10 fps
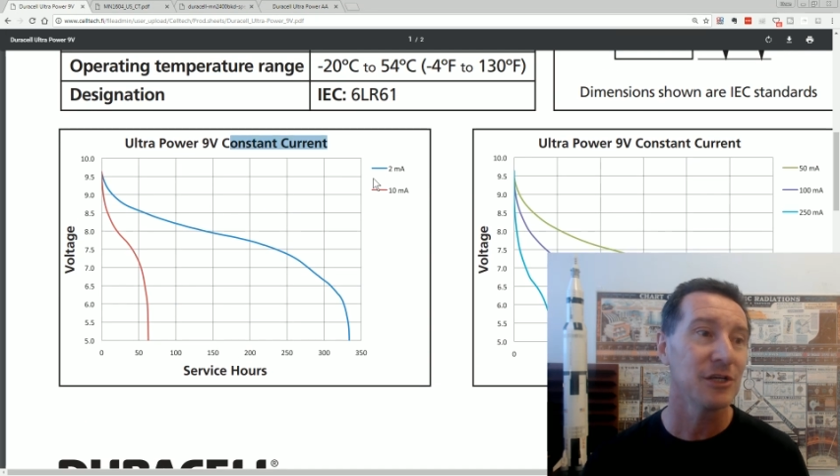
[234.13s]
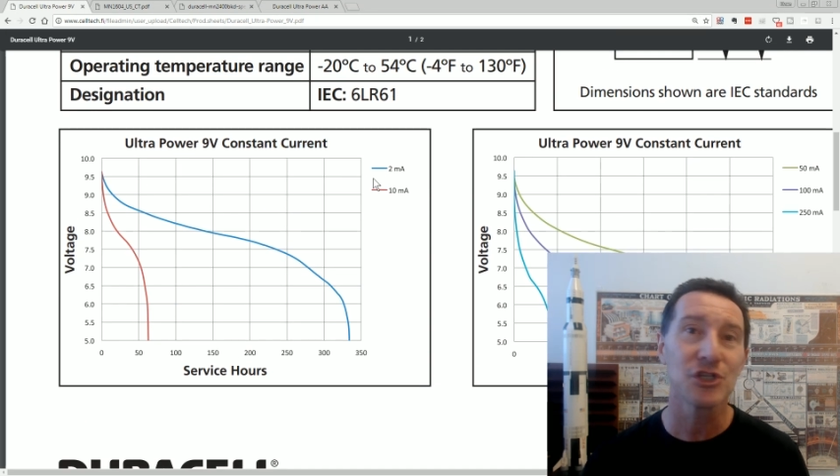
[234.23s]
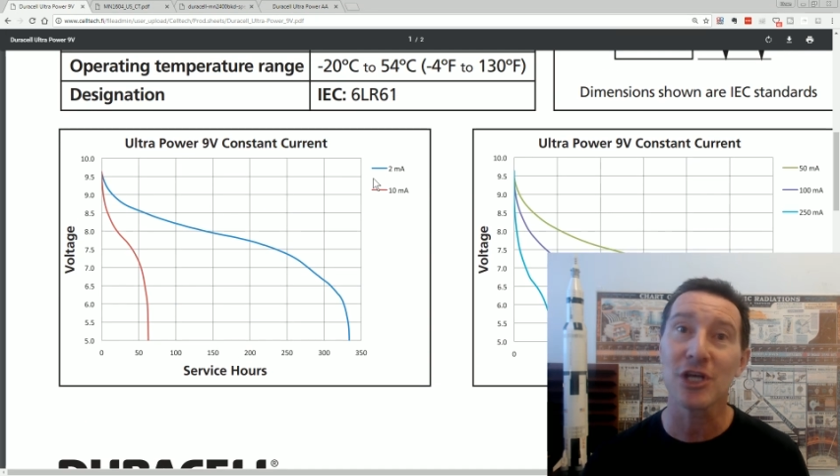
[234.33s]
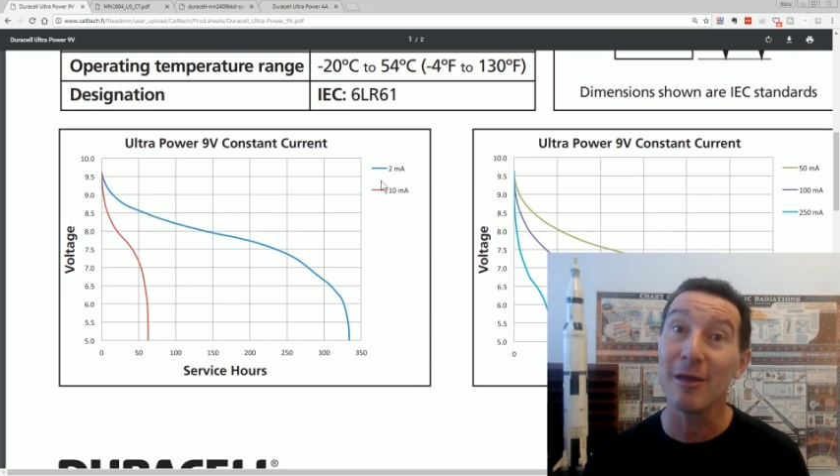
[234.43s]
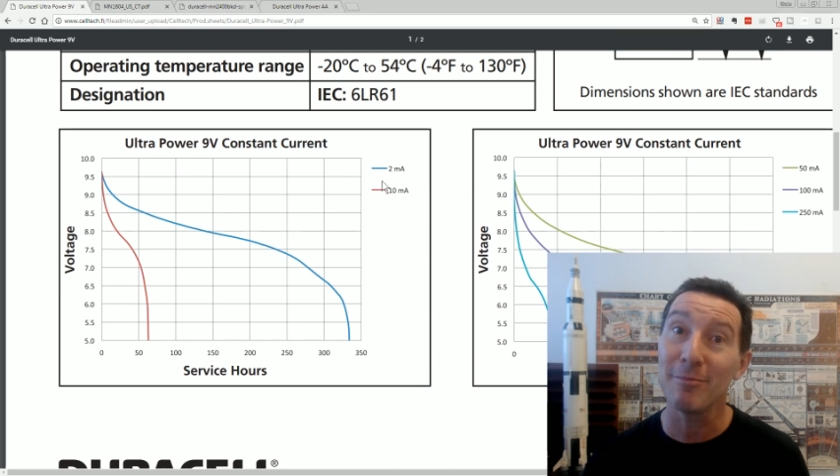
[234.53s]

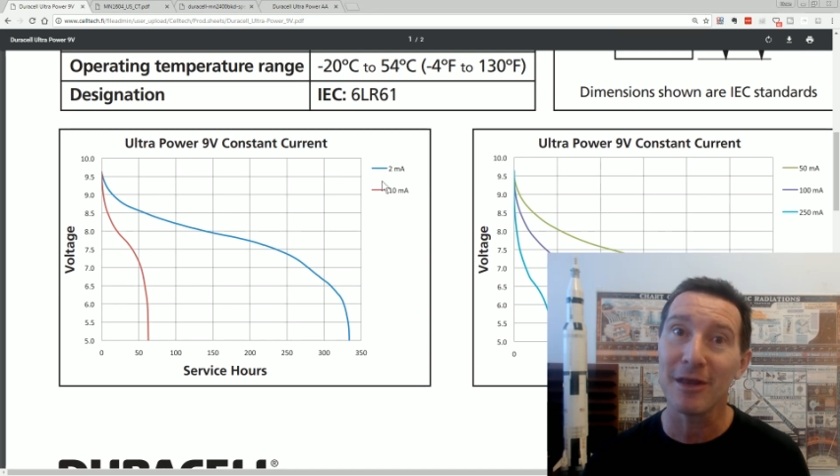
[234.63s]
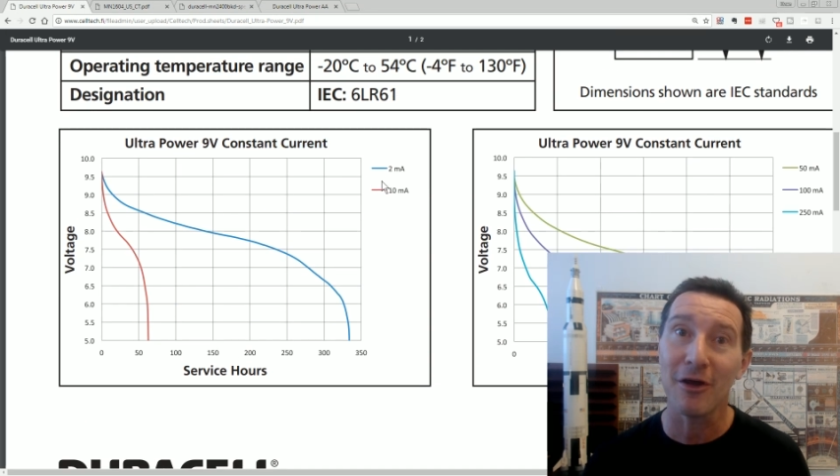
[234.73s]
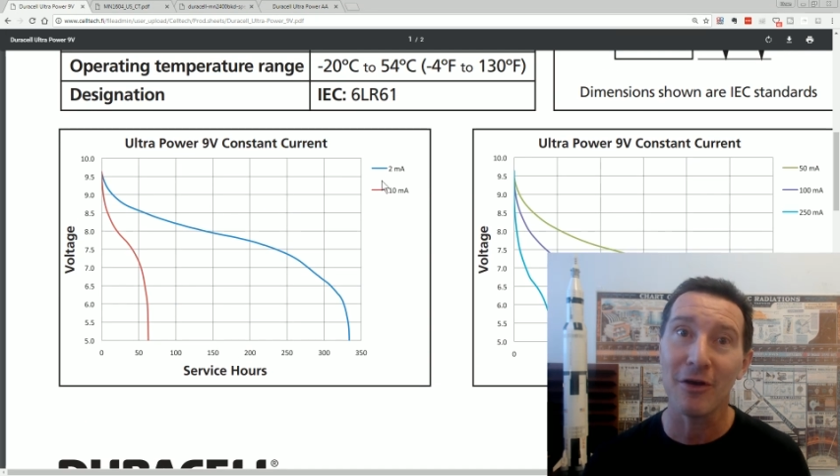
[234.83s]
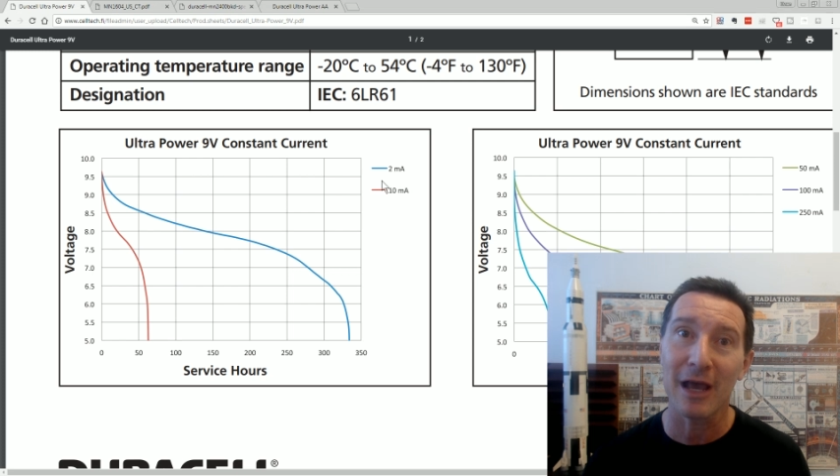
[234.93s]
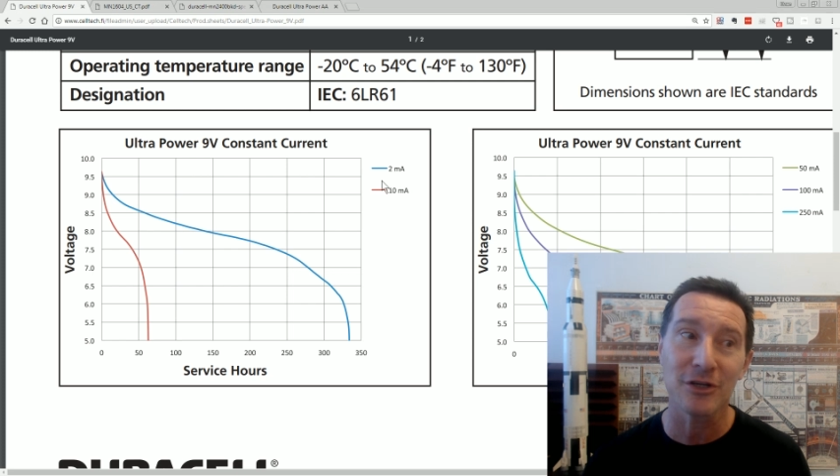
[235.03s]
Shame they
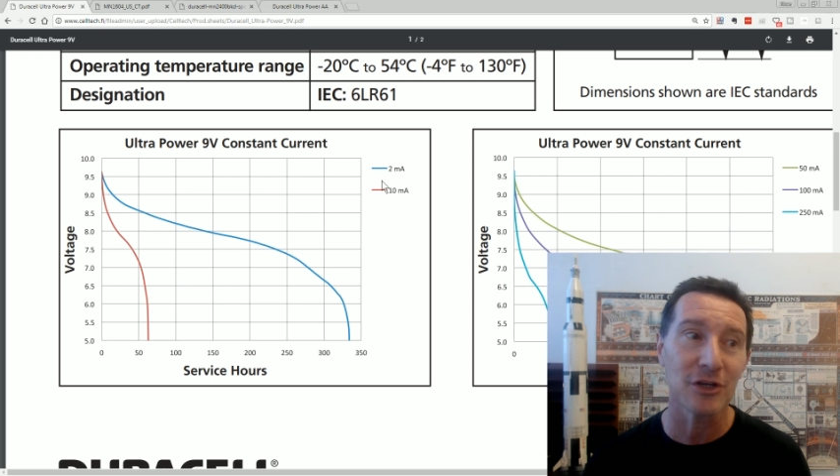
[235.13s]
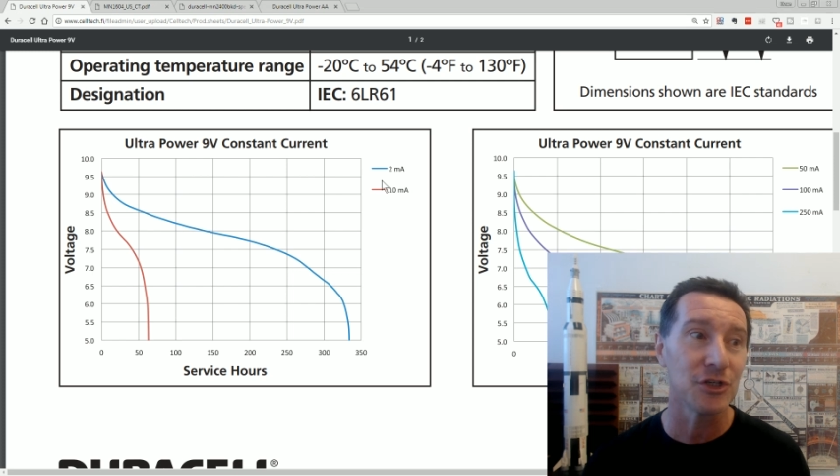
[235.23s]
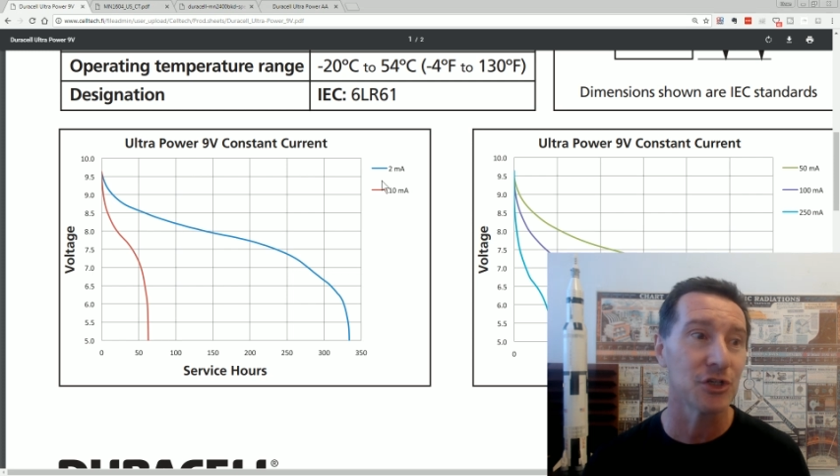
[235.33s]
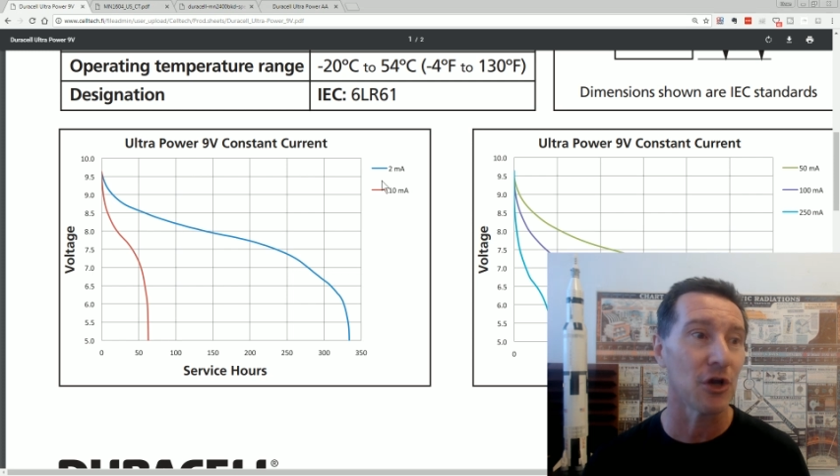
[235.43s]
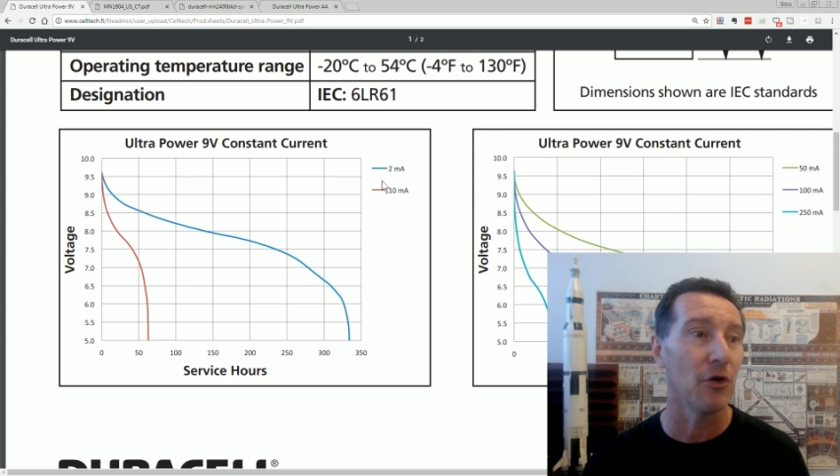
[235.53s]
don't actually
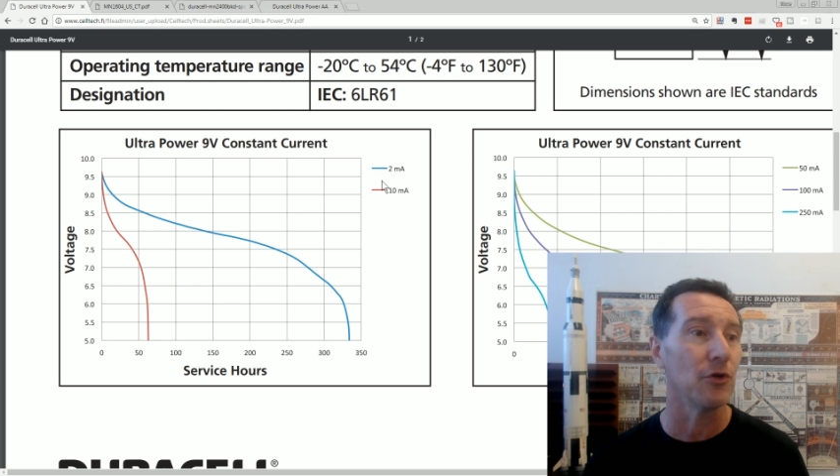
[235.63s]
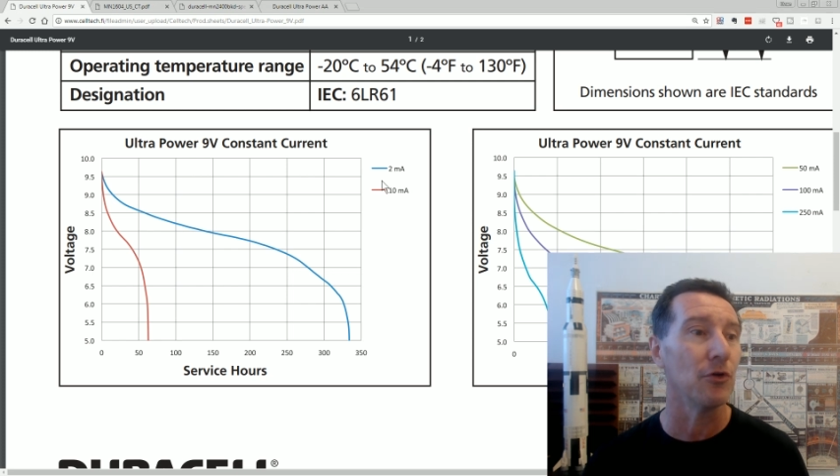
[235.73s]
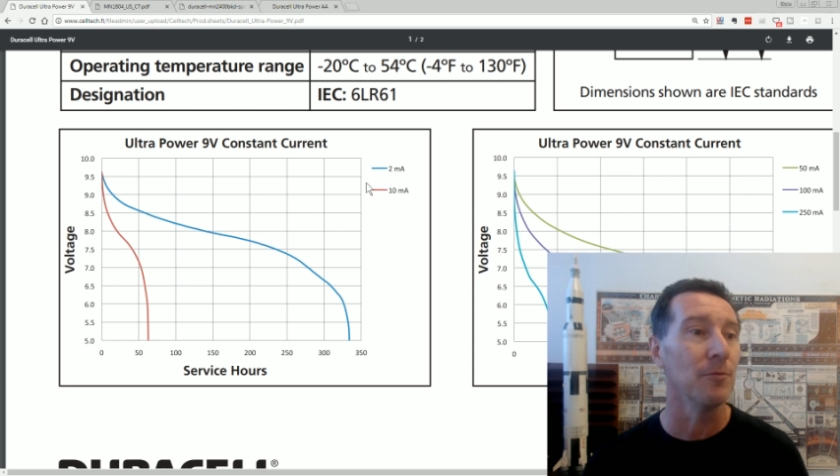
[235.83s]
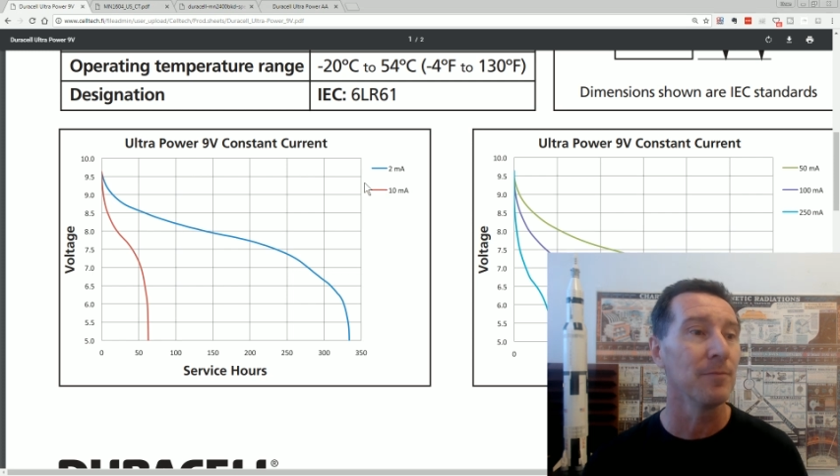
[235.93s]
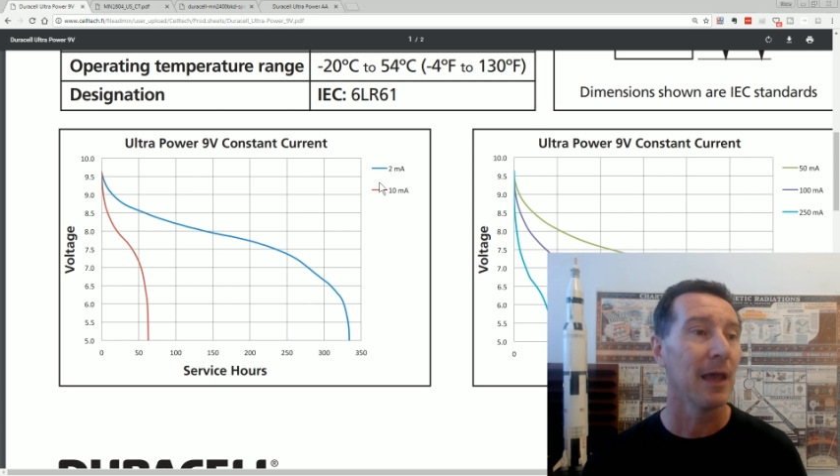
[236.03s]
show you